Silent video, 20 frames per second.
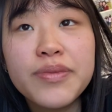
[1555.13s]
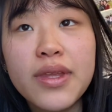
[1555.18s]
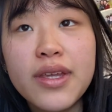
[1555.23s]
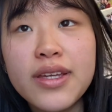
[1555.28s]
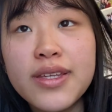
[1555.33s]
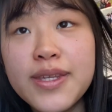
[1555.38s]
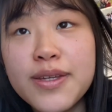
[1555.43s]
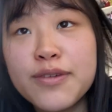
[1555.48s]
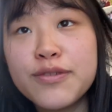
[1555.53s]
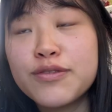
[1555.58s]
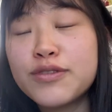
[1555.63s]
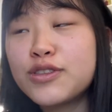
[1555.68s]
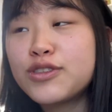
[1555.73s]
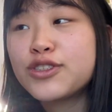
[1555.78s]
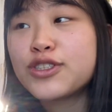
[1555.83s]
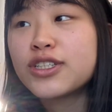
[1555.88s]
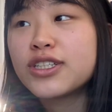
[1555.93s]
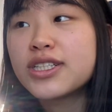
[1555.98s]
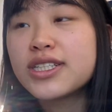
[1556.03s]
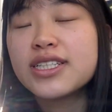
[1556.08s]
in your
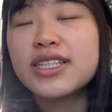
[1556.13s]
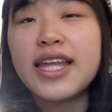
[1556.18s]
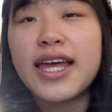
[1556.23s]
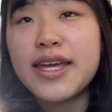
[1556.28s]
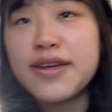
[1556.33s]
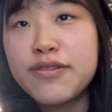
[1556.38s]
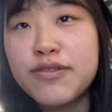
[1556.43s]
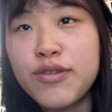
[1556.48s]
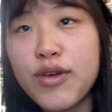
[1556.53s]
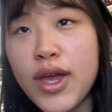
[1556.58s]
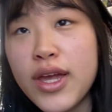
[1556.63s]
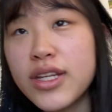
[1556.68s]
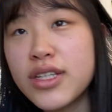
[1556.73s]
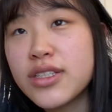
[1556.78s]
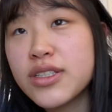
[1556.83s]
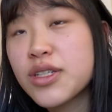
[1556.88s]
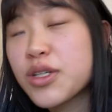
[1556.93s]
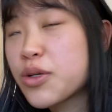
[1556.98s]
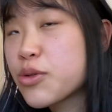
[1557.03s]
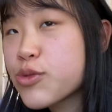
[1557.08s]
future life
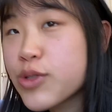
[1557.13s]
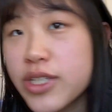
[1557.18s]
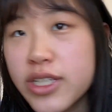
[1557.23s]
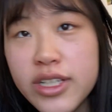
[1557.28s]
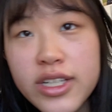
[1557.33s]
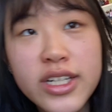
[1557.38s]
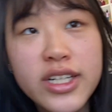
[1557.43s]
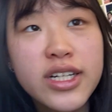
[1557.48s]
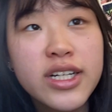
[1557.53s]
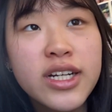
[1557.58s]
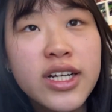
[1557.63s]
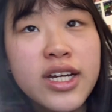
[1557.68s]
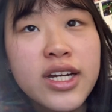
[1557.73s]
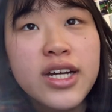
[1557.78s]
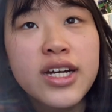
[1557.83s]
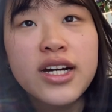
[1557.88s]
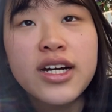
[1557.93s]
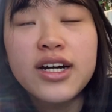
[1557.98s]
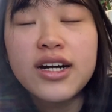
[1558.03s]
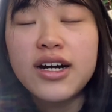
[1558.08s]
and career
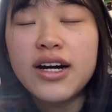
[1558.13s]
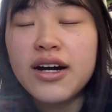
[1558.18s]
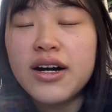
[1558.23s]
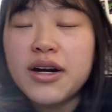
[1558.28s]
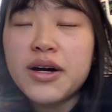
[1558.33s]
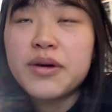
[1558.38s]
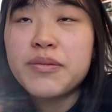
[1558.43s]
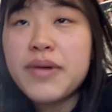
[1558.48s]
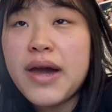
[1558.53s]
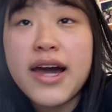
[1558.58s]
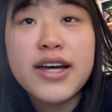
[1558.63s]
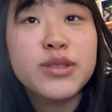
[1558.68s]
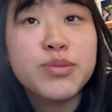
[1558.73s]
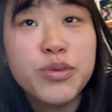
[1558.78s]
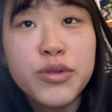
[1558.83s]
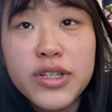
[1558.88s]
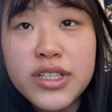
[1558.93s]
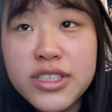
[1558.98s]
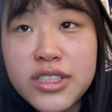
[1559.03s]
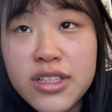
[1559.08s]

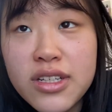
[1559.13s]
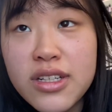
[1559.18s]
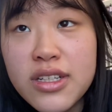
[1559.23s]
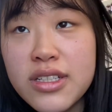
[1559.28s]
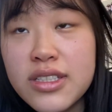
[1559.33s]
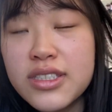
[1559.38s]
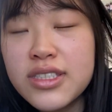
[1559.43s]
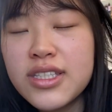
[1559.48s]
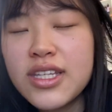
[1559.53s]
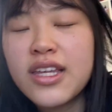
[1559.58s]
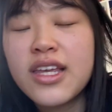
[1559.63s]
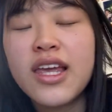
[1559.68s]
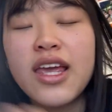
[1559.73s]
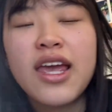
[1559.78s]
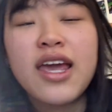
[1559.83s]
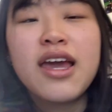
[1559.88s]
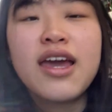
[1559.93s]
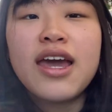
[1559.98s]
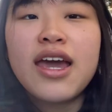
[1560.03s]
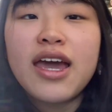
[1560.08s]
aspirations.
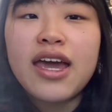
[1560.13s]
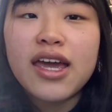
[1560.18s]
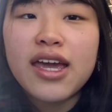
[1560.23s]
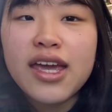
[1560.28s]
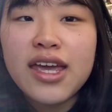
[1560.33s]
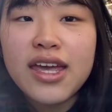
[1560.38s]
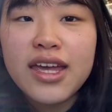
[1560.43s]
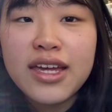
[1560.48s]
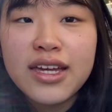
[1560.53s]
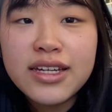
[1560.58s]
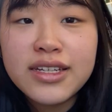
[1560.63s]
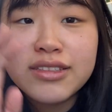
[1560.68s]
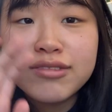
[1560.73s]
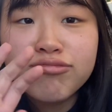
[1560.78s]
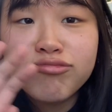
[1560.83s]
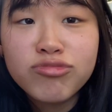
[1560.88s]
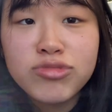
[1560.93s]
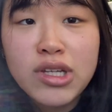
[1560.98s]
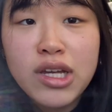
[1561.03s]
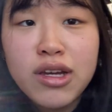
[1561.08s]

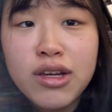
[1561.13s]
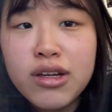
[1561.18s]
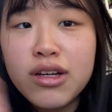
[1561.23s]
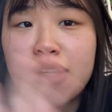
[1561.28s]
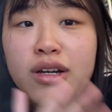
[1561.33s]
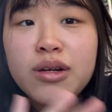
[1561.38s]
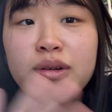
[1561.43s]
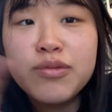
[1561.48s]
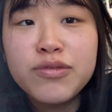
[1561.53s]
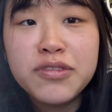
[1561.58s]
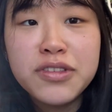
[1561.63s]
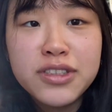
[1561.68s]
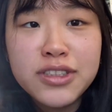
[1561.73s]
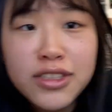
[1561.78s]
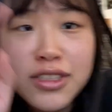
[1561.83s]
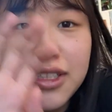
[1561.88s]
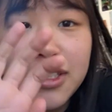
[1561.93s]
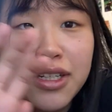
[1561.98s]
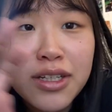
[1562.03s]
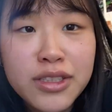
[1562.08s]
And come
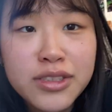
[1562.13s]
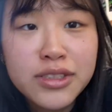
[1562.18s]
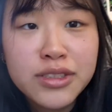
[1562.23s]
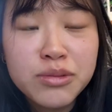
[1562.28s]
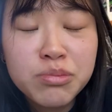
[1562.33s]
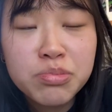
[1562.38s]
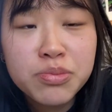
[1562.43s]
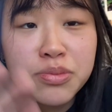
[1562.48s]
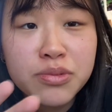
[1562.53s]
visit us